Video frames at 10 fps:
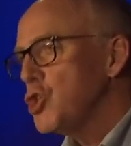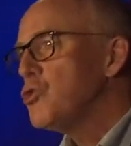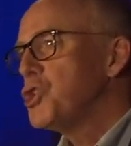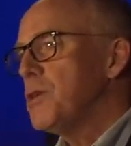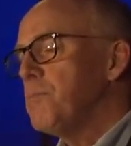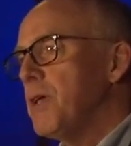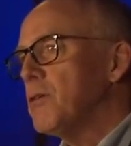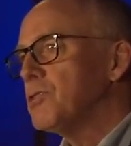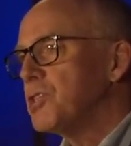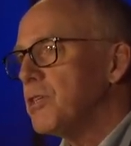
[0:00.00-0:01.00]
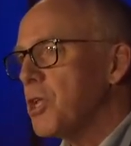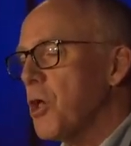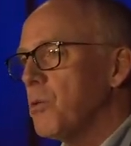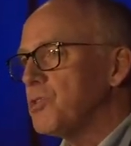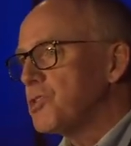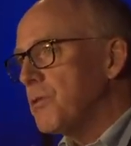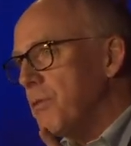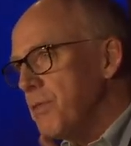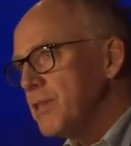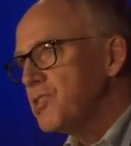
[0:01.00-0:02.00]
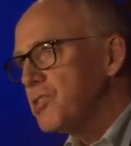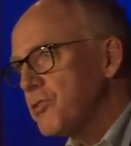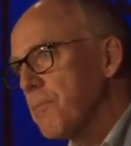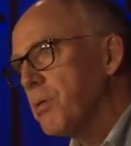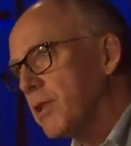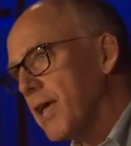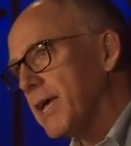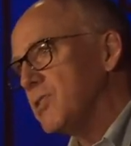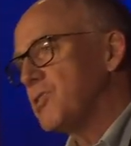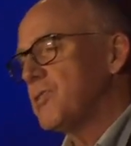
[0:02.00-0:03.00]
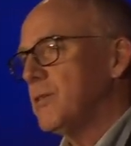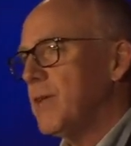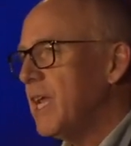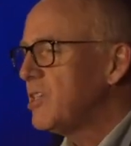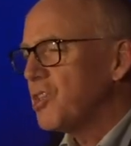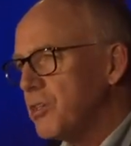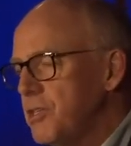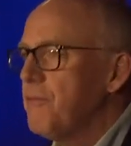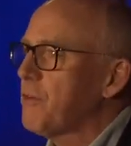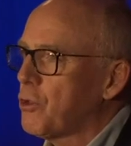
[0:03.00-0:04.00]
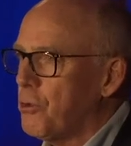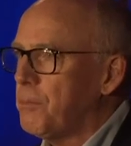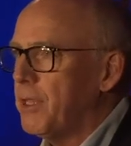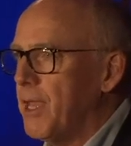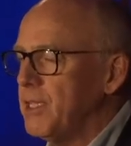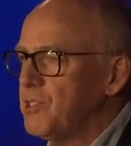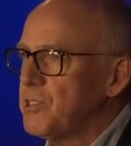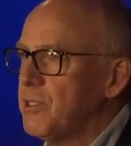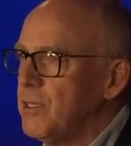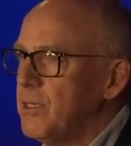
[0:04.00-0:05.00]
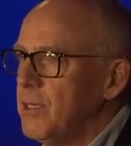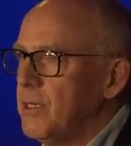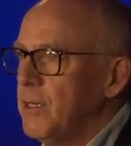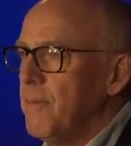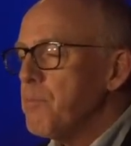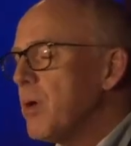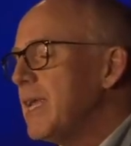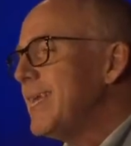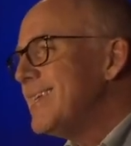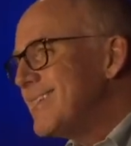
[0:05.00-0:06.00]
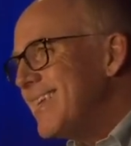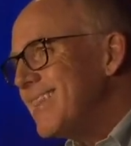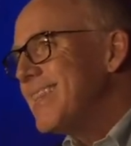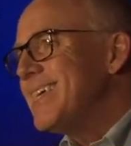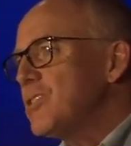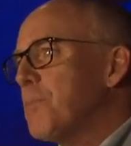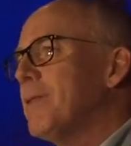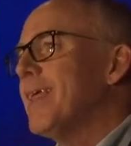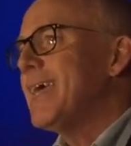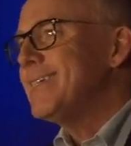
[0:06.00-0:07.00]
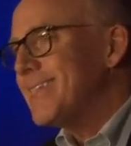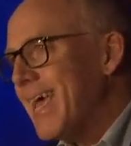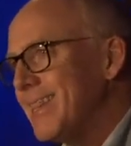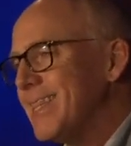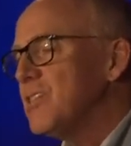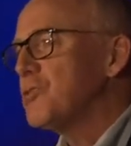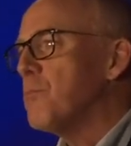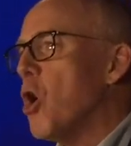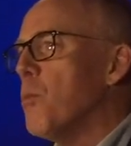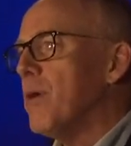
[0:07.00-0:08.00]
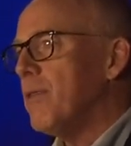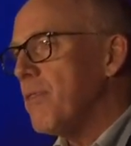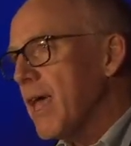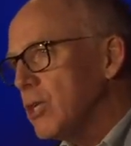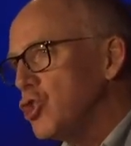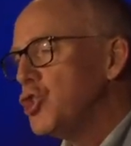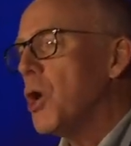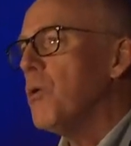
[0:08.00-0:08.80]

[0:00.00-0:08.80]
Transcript: Eugene Peterson notes this is the place, and it's a difficult place, but it is in this place and this moment that